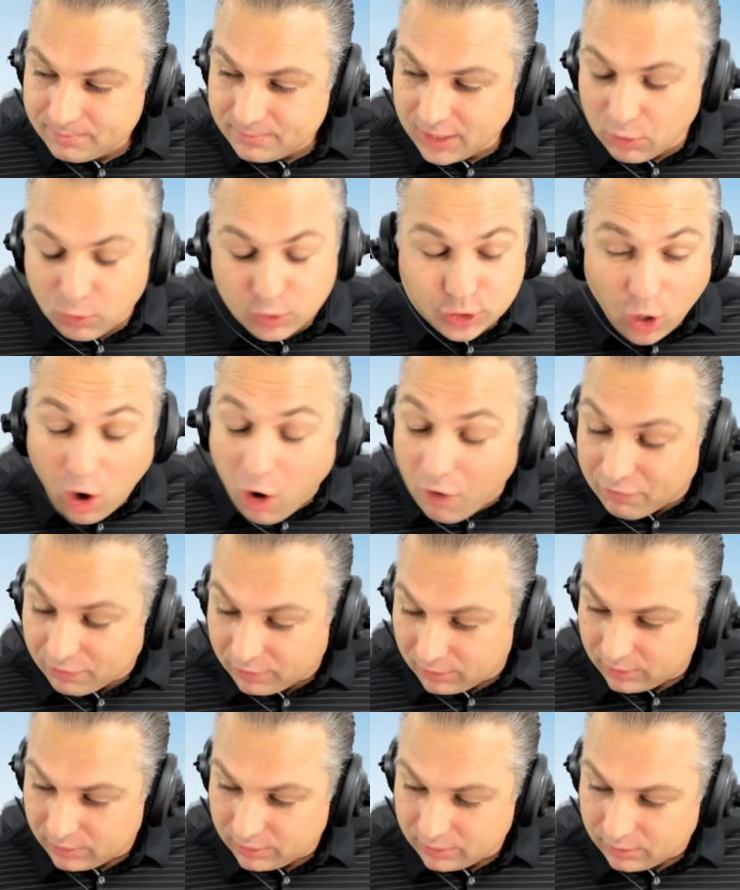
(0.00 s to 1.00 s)
It was
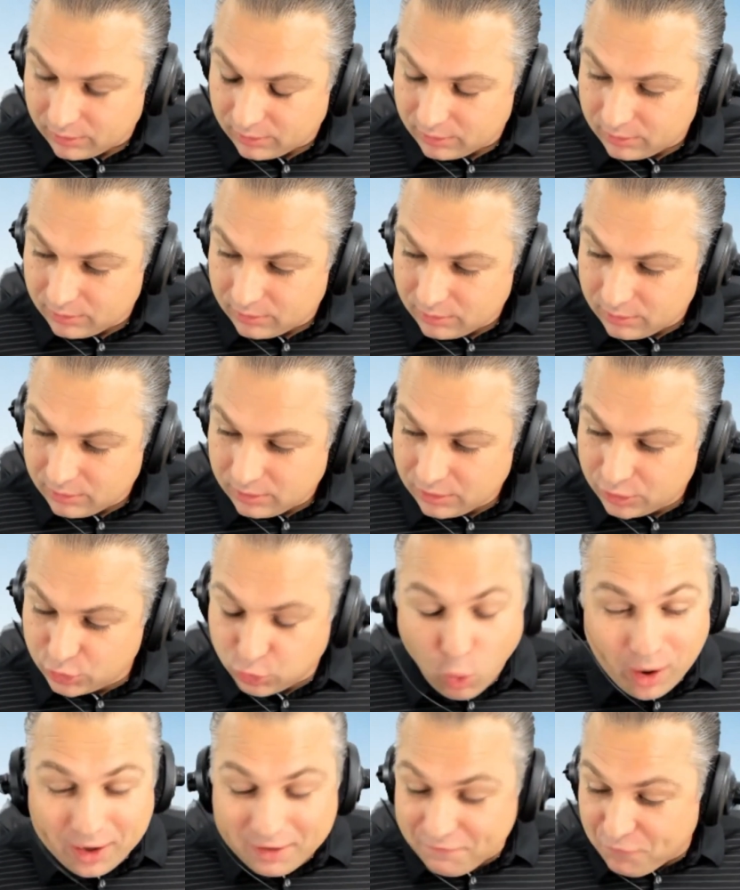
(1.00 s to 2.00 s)
over.
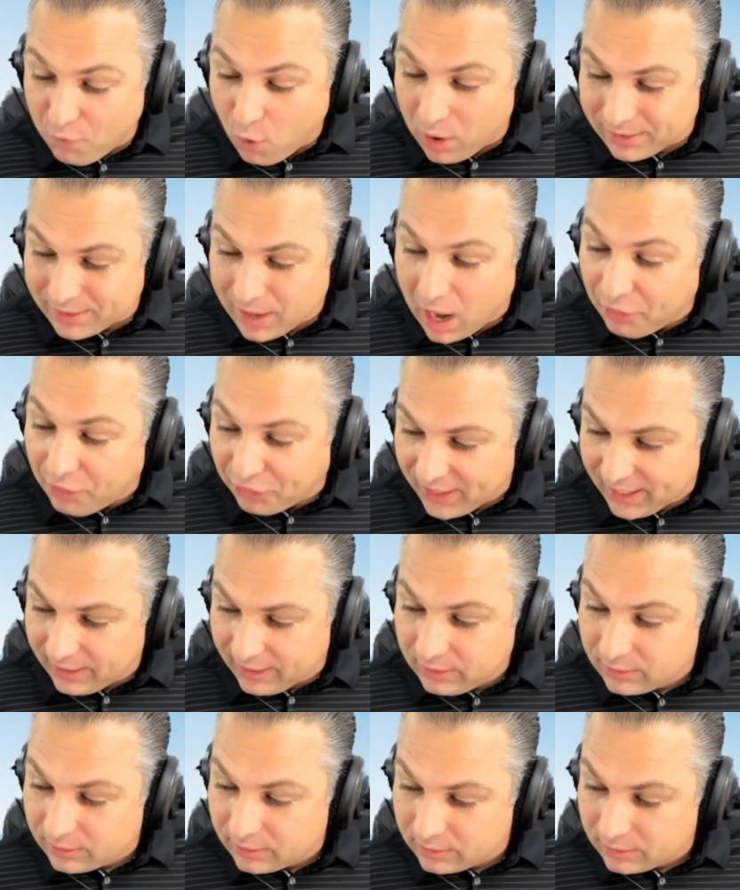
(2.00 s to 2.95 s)
24 nothing.